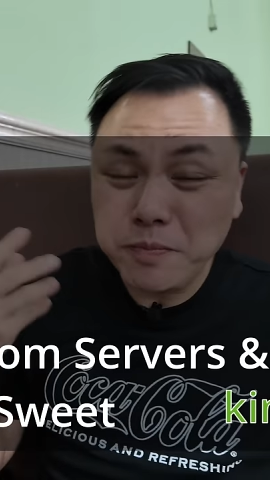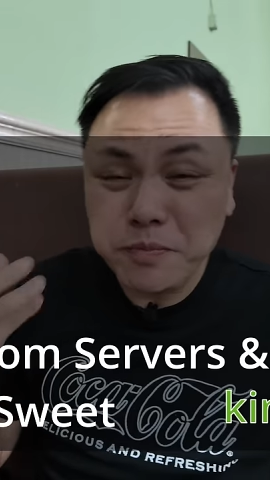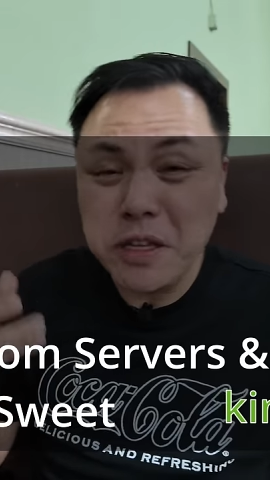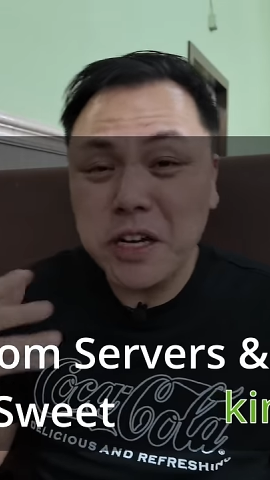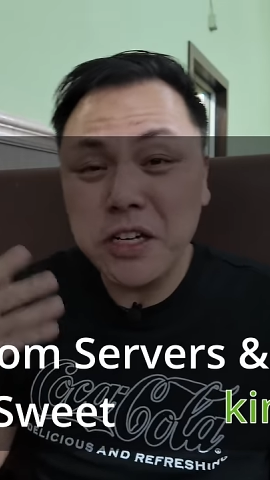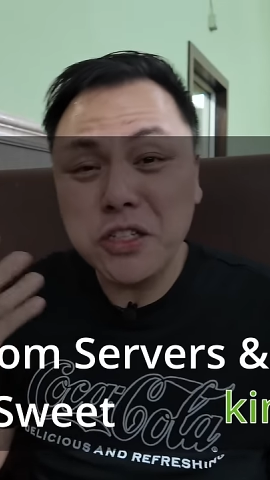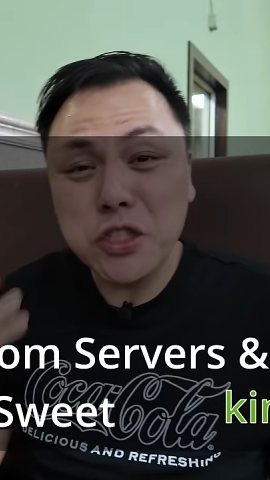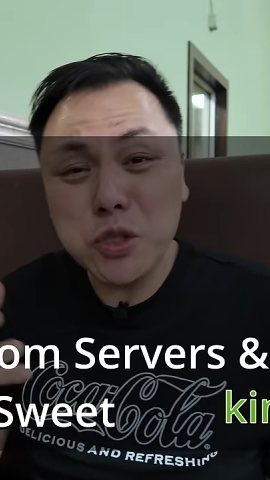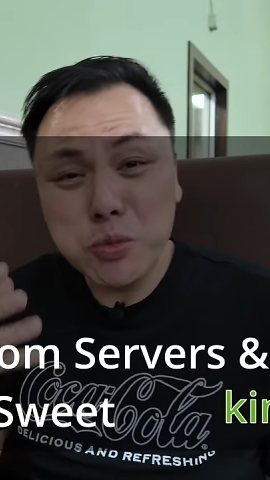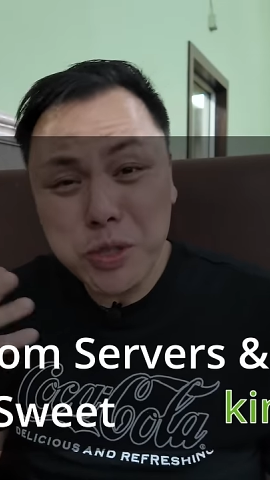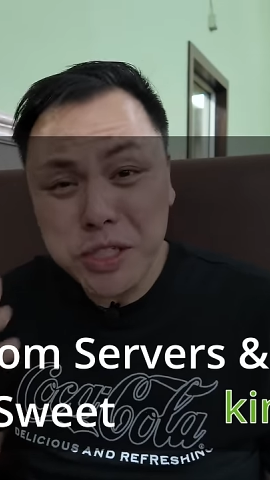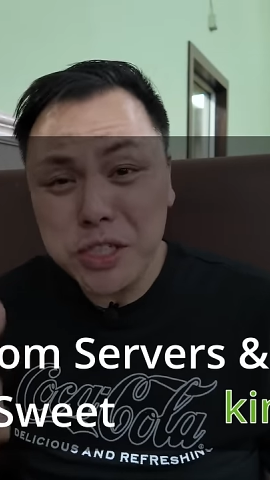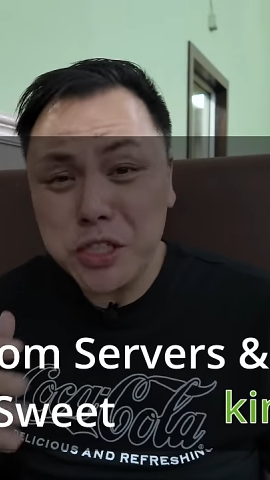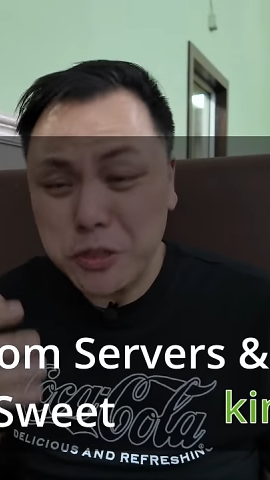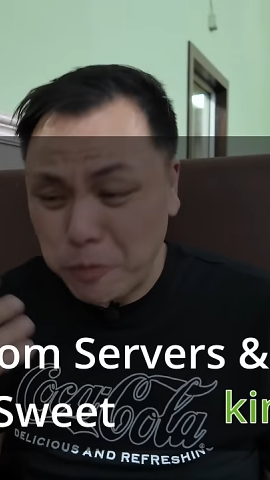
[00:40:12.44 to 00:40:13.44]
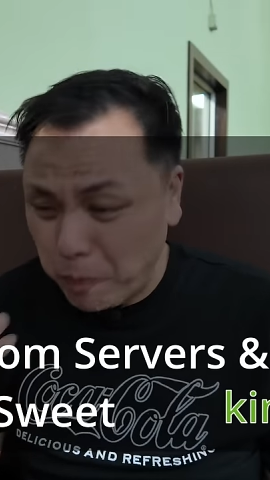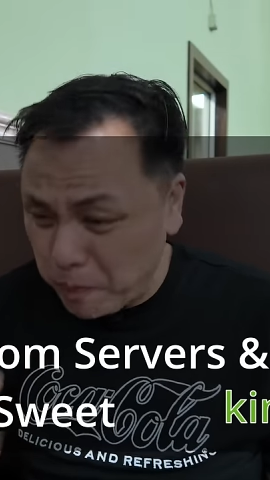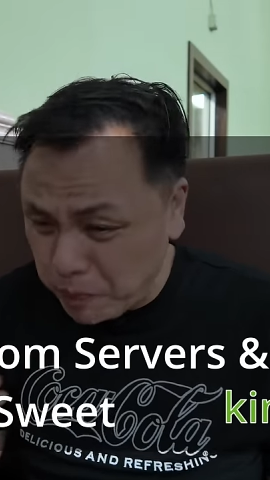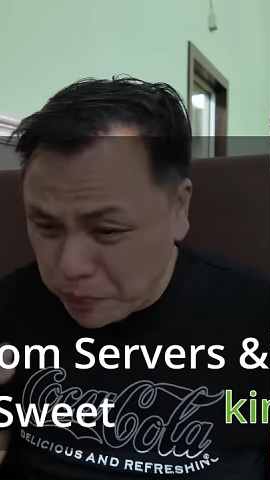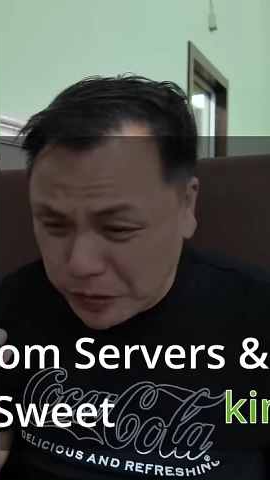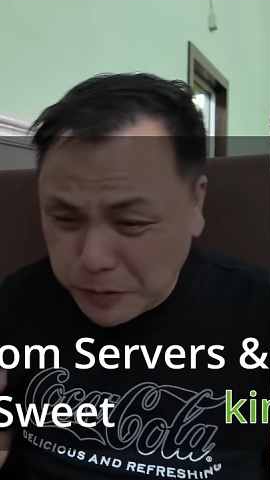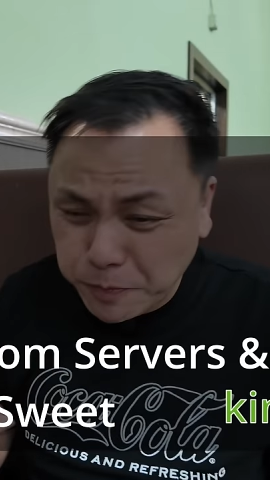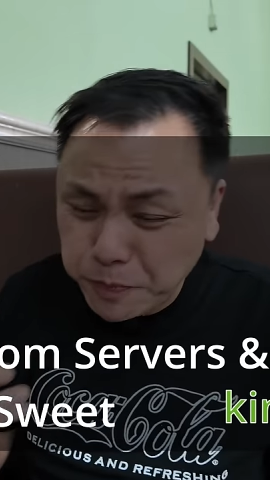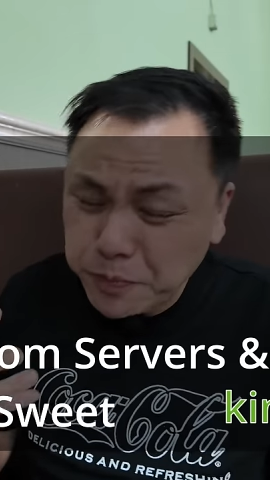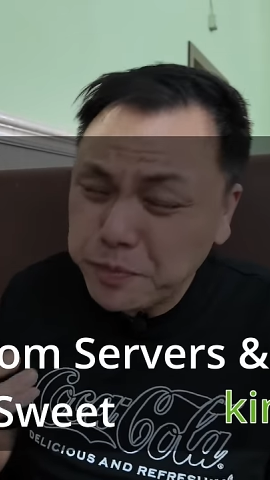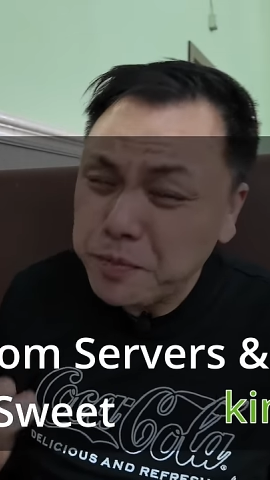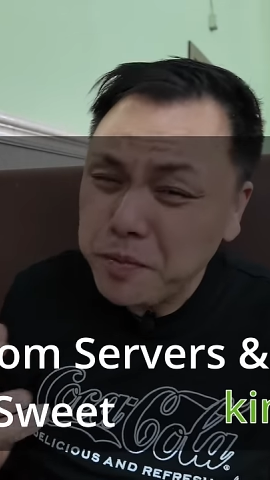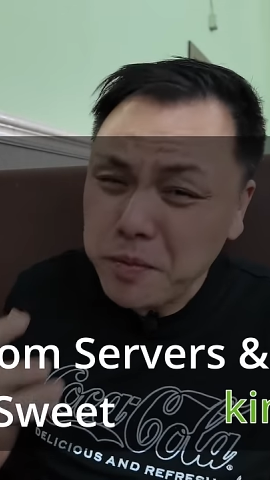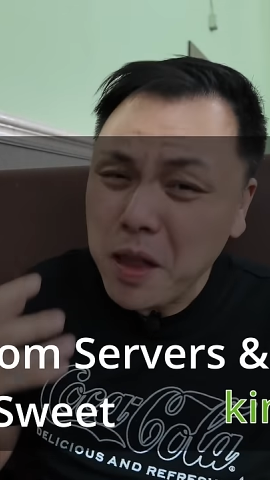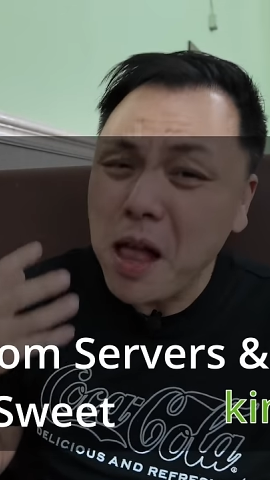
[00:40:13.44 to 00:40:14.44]
A hint of sweetness,
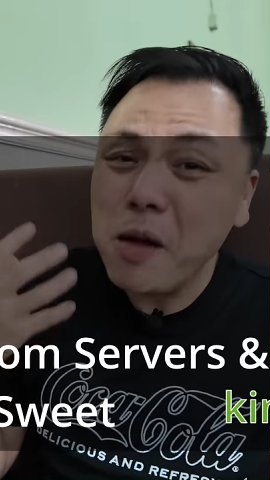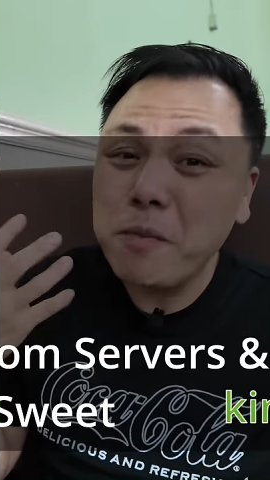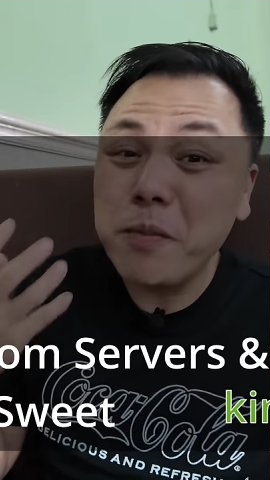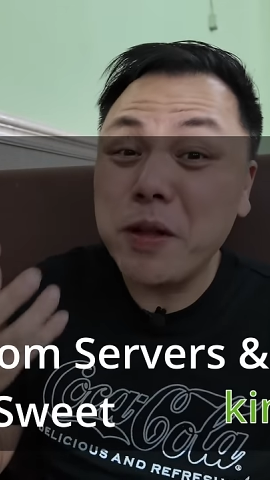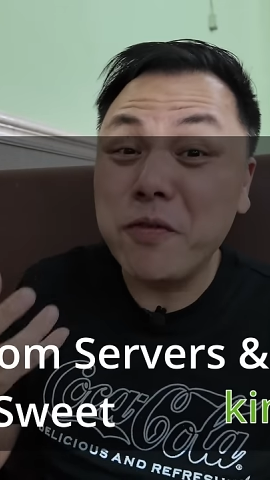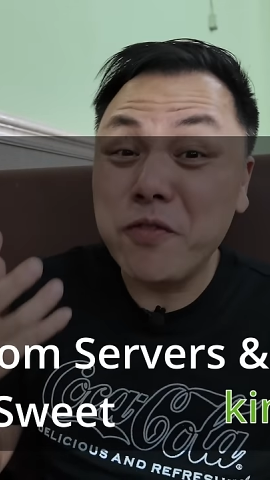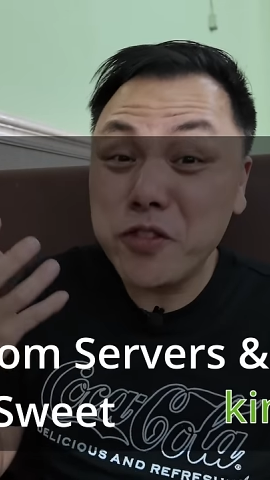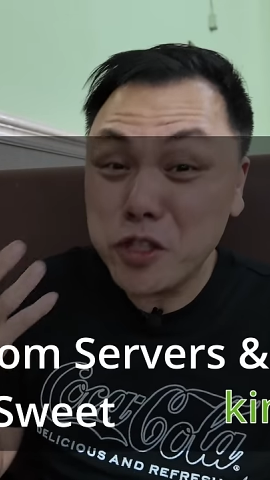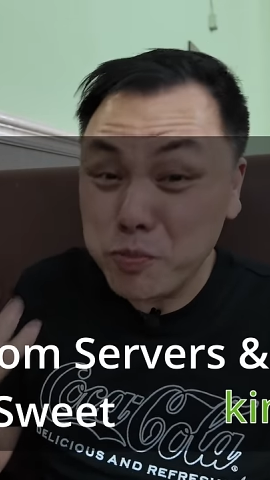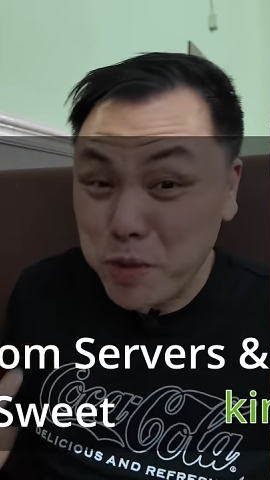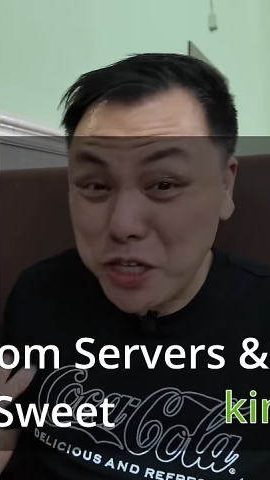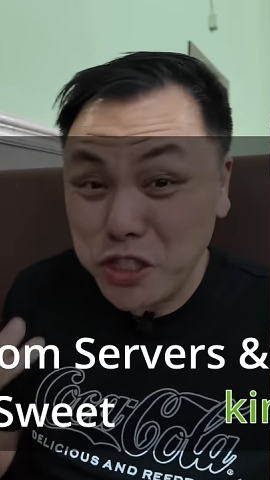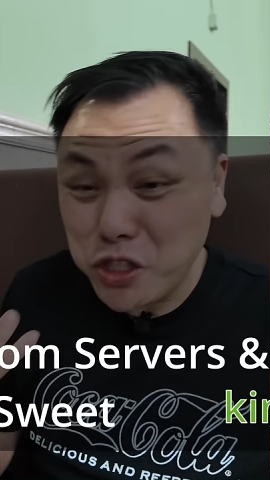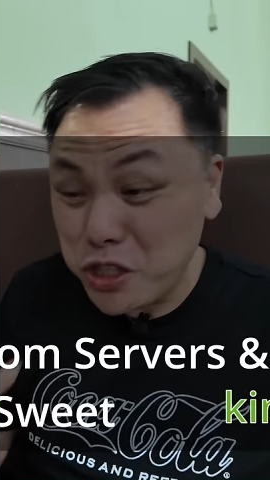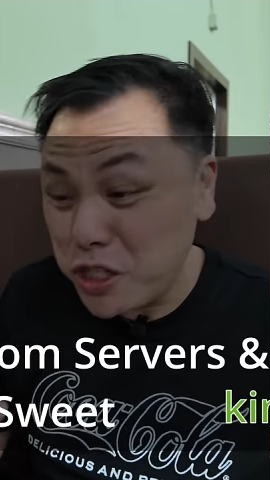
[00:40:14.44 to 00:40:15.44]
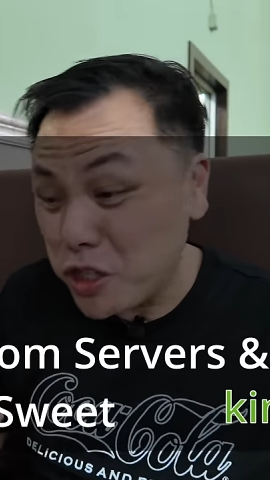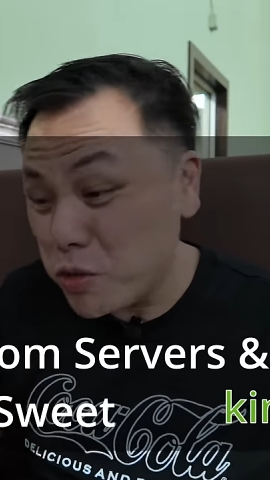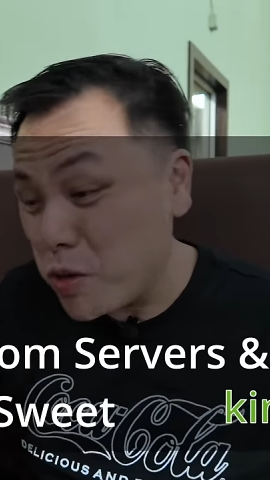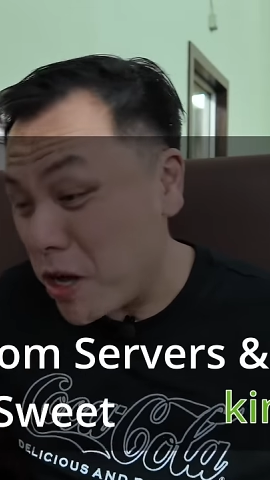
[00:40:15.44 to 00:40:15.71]
but spicy as